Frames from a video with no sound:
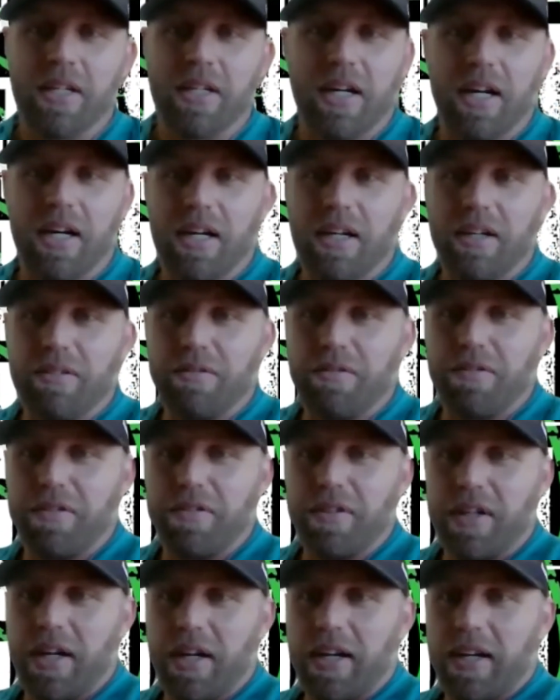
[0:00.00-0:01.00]
of,
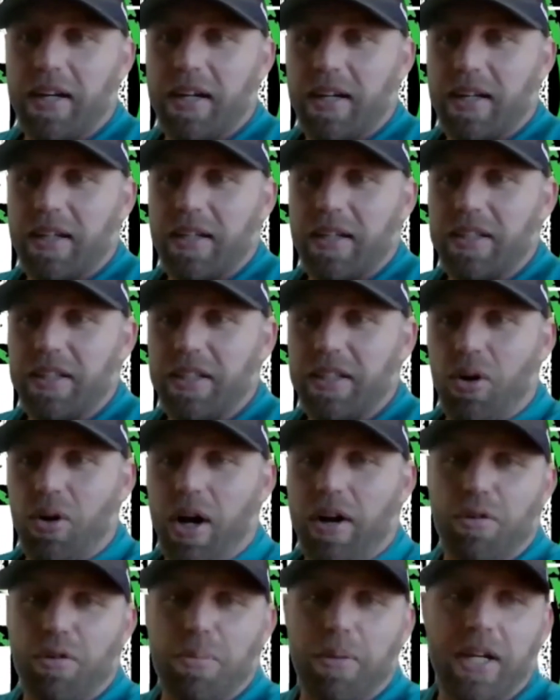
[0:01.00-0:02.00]
you know,
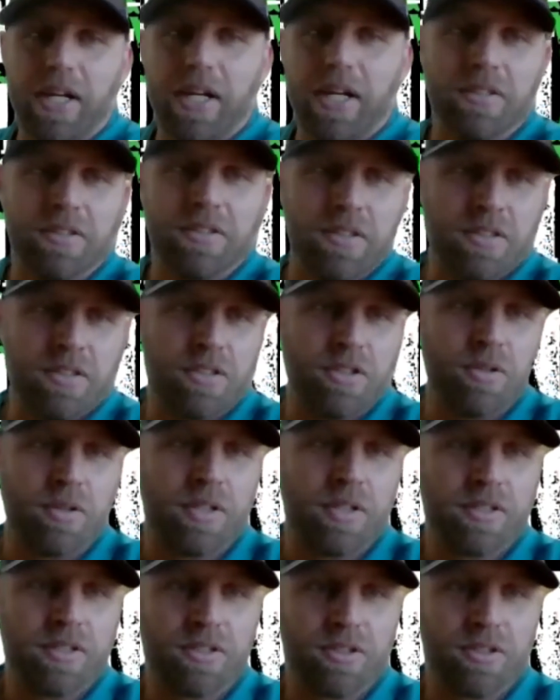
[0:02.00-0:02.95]
everybody else is doing it,